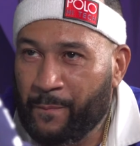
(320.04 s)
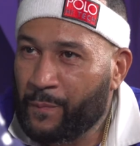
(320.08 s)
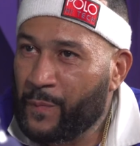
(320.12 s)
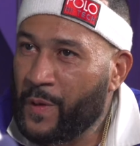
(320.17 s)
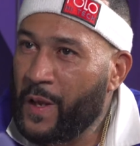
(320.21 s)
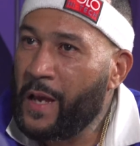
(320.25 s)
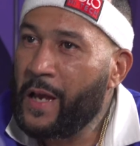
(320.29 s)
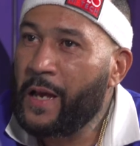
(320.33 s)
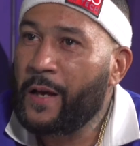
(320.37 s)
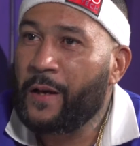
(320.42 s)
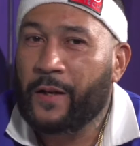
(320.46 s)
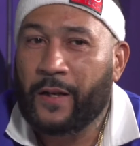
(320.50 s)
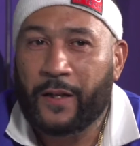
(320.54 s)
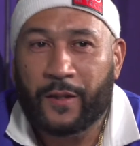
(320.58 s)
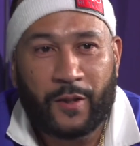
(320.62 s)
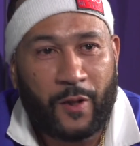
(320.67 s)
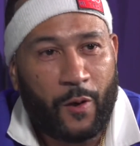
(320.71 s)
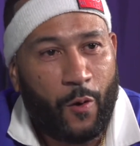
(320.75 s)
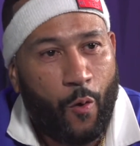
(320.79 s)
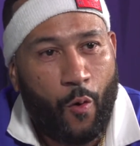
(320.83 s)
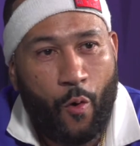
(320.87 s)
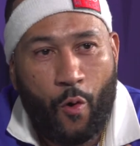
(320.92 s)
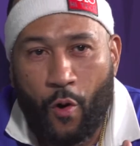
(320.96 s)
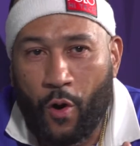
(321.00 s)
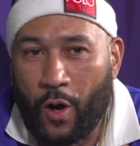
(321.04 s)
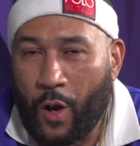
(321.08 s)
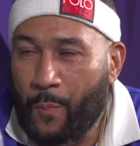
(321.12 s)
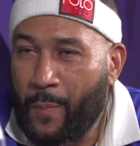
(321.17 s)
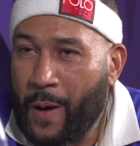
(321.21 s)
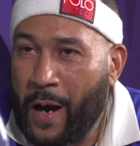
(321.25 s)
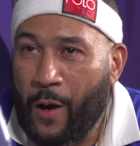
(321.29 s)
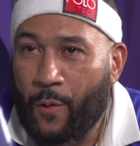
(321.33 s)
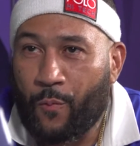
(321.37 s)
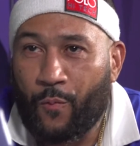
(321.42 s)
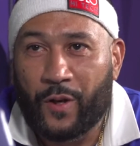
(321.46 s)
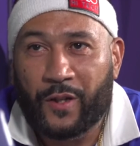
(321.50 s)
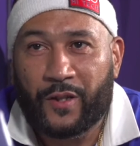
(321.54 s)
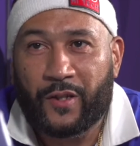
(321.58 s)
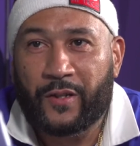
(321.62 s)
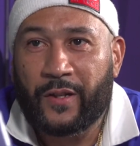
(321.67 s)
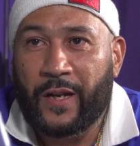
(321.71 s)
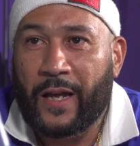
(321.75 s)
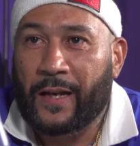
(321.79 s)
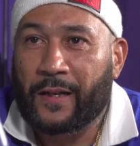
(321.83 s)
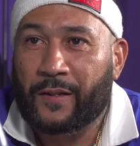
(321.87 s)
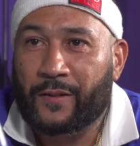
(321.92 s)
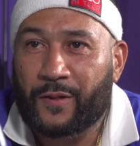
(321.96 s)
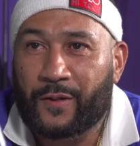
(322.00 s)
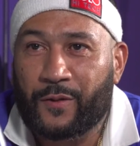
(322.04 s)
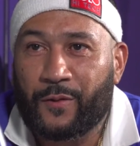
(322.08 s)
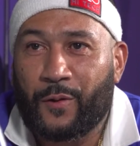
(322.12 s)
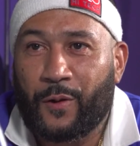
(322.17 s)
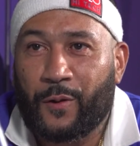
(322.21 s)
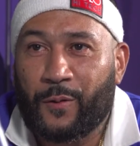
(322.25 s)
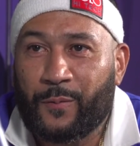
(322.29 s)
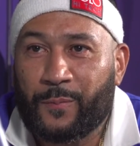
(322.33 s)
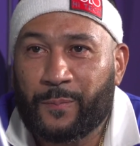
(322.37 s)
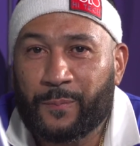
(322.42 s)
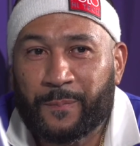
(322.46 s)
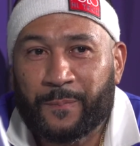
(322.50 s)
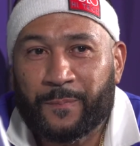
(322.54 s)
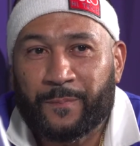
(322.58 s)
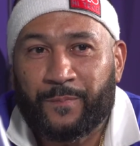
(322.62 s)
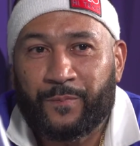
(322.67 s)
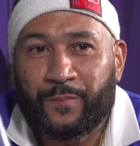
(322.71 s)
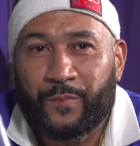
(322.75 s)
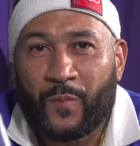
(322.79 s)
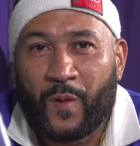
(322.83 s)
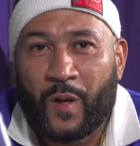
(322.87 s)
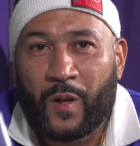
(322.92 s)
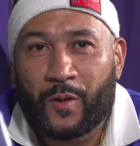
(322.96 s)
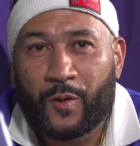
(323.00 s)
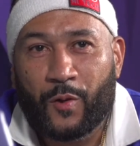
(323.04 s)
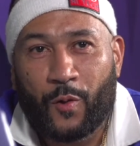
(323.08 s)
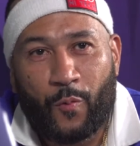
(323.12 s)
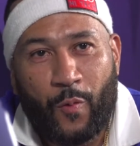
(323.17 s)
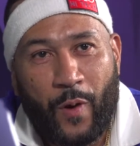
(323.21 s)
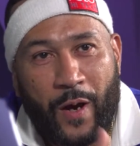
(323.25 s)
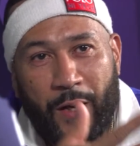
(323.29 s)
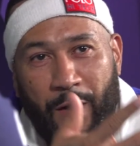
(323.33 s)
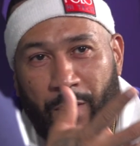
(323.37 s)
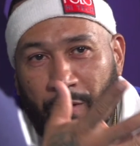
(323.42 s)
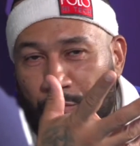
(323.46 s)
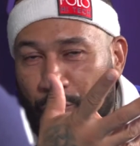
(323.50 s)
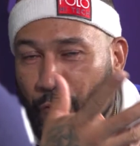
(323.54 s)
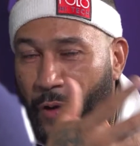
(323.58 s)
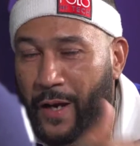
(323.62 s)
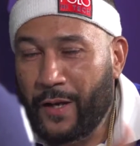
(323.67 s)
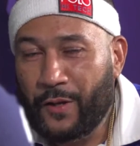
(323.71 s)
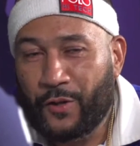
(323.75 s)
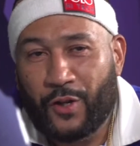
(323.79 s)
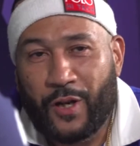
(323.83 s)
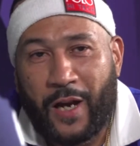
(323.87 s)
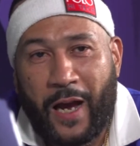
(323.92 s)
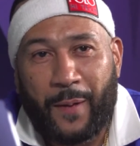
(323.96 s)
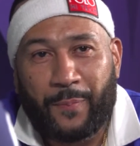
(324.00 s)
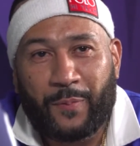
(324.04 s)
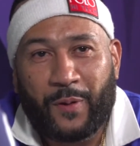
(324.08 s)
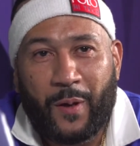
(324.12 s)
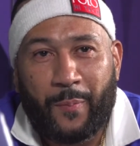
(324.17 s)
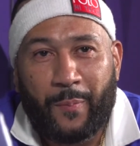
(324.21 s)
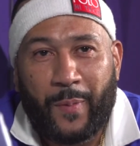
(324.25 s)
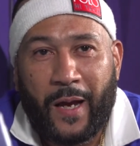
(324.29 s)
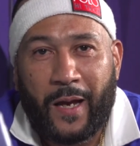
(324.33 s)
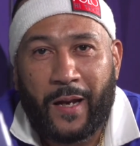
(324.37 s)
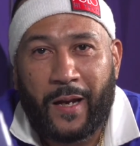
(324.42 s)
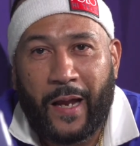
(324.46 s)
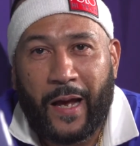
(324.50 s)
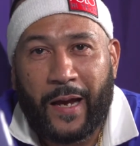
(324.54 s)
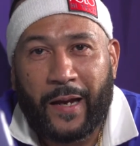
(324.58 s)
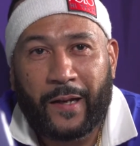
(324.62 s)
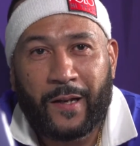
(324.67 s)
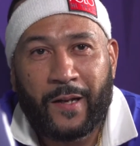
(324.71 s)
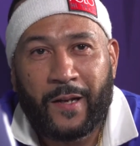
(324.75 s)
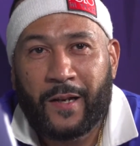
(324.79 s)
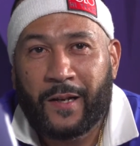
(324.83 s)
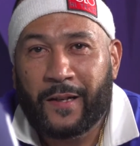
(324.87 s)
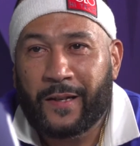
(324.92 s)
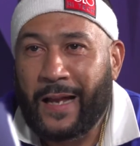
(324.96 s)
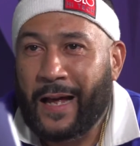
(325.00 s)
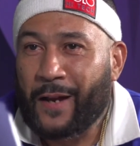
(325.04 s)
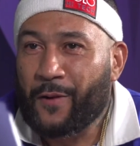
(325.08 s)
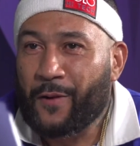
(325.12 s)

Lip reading: Yeah, it's all about what's next, you know? It's a great chapter, man. Like, not